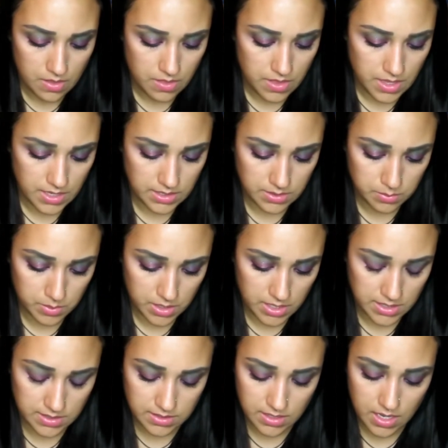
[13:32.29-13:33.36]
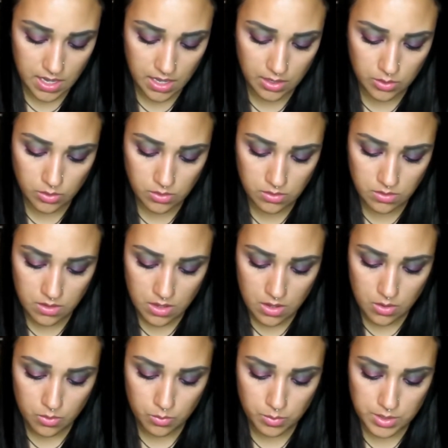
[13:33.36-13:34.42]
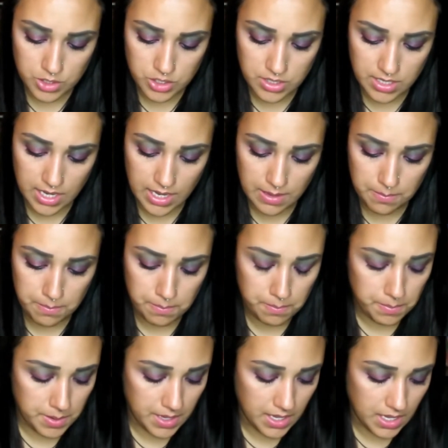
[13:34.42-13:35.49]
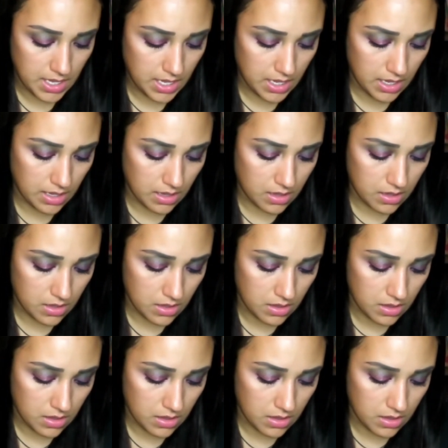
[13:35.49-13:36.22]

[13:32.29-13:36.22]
This one is Cuddle, which is a pink.